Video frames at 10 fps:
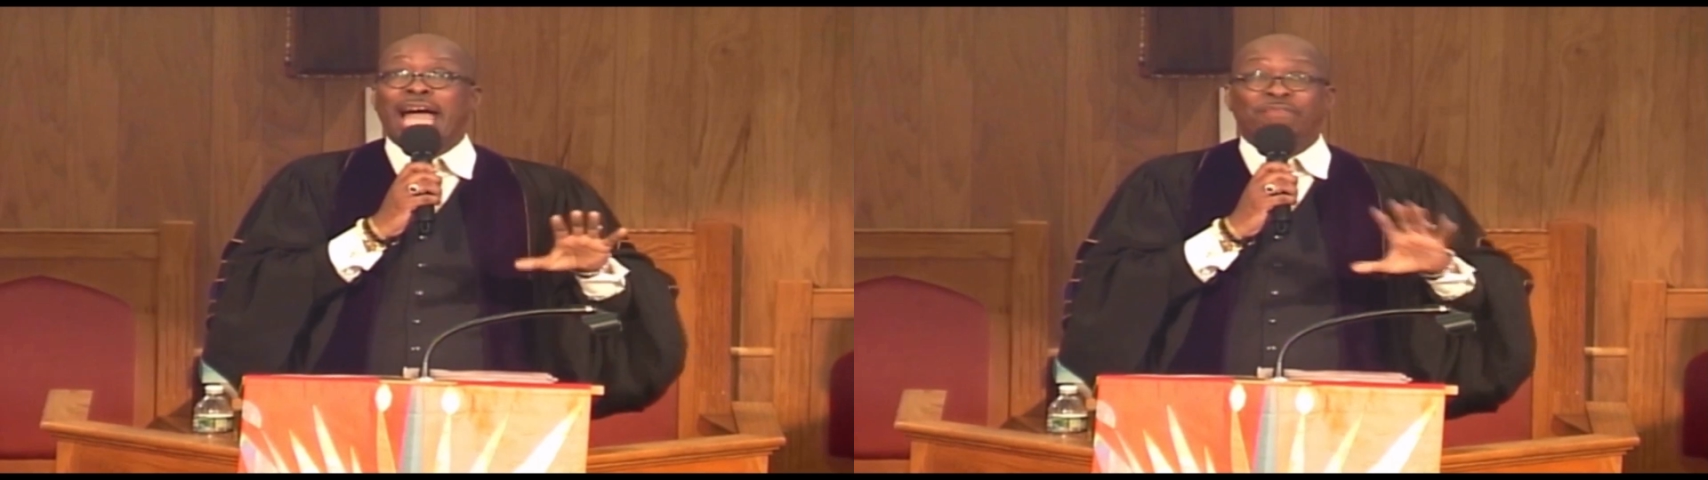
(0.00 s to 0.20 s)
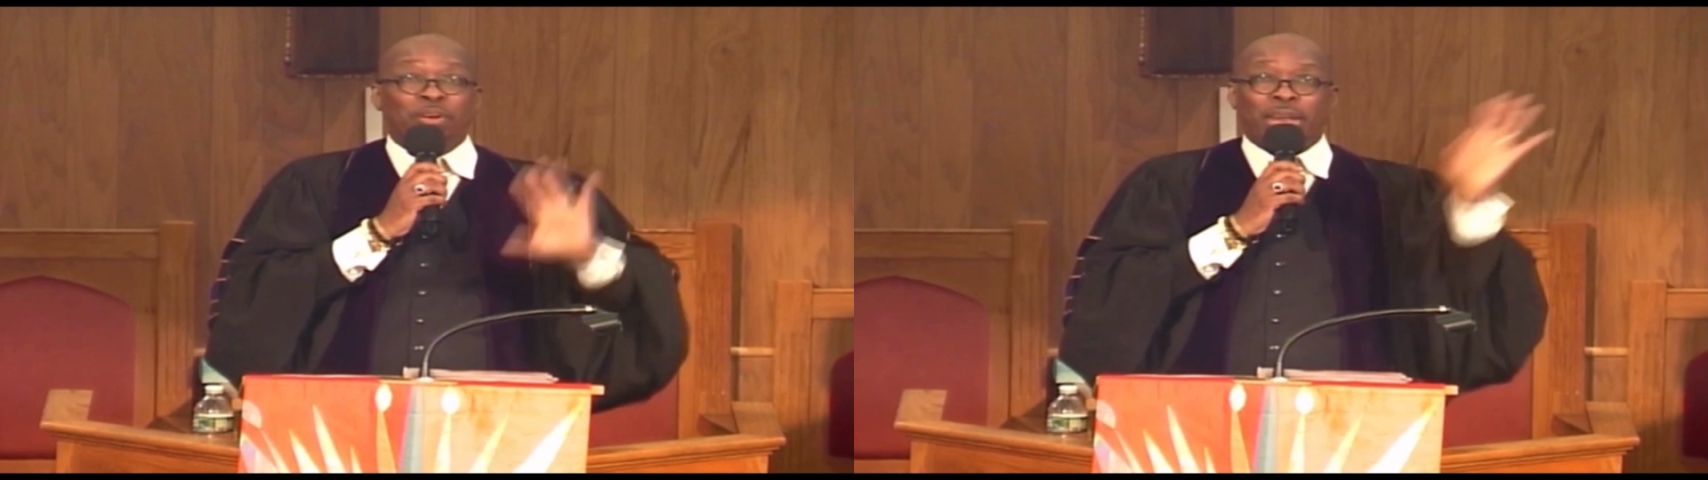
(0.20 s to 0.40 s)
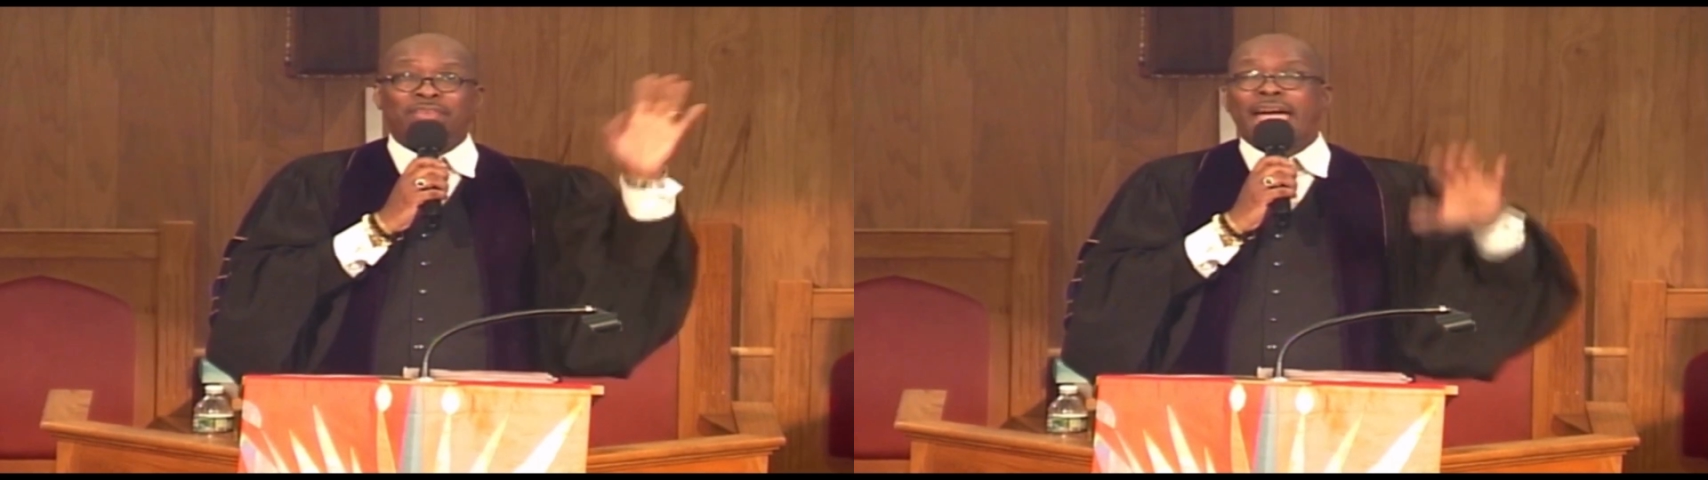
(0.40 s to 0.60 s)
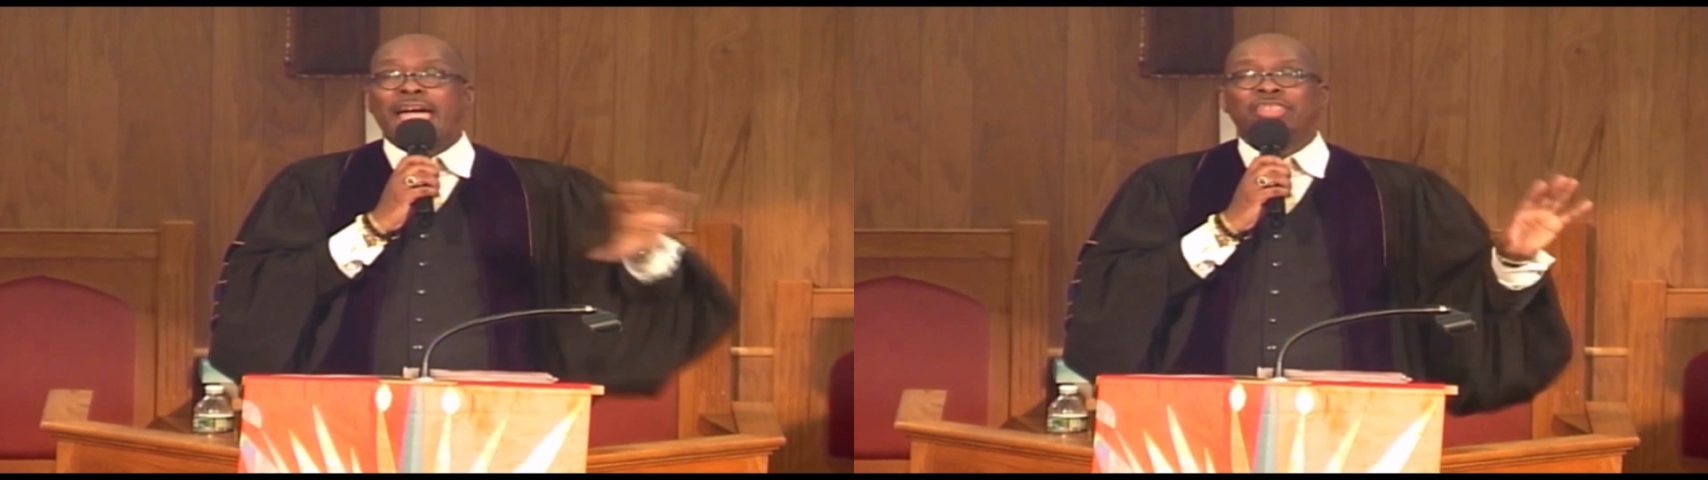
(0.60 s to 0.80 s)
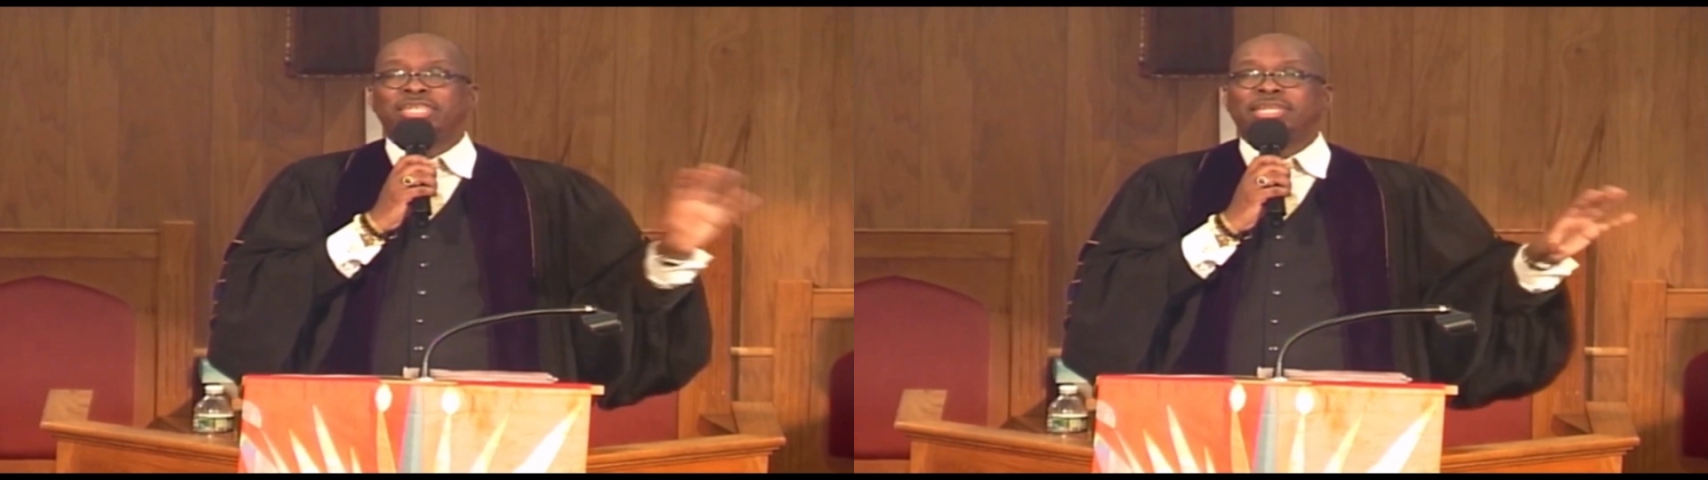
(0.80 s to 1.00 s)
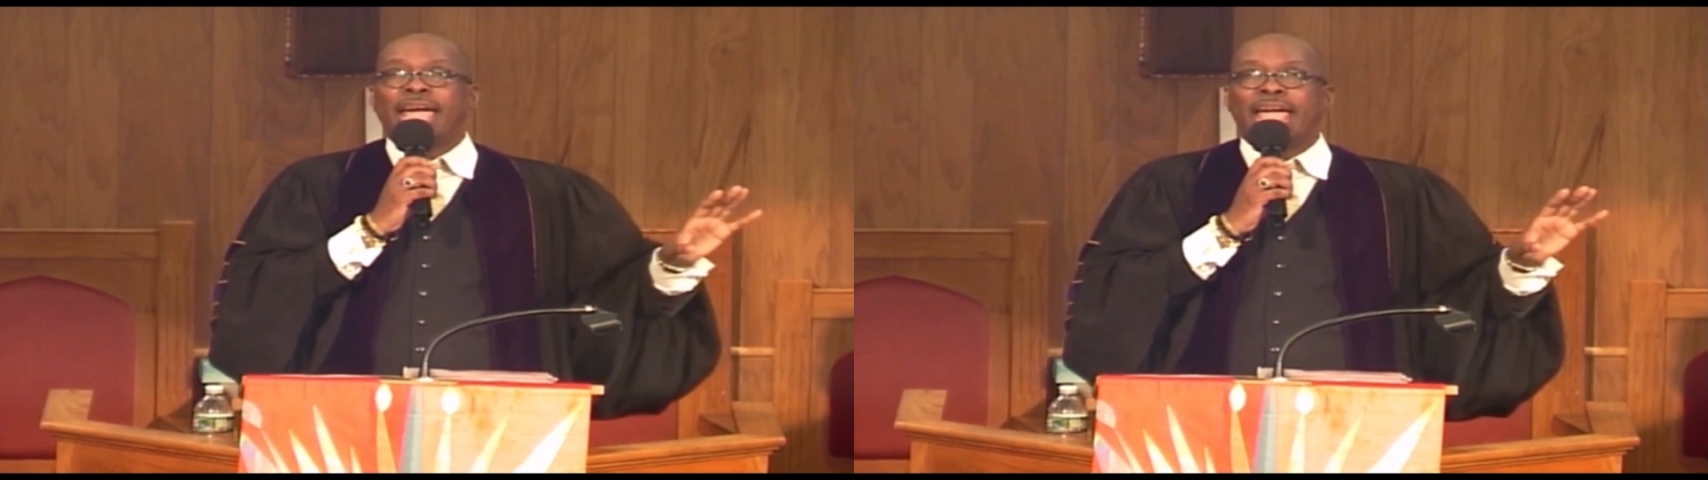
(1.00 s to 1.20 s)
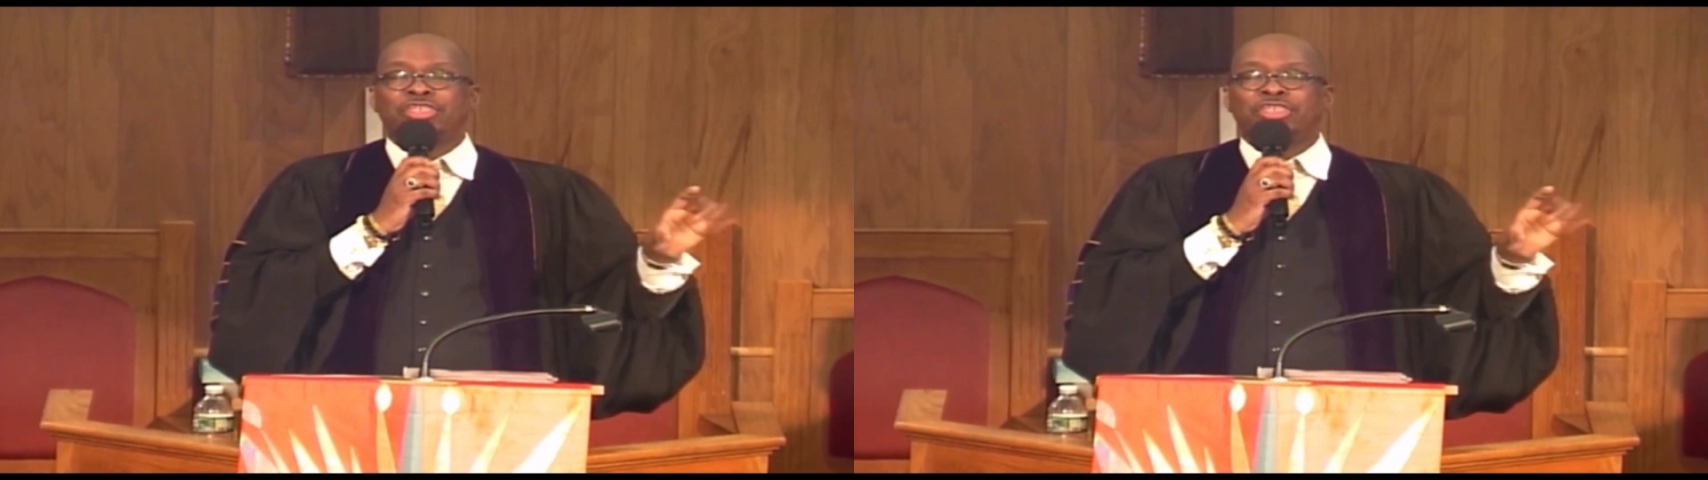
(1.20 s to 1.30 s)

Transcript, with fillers: at whatever age or stage,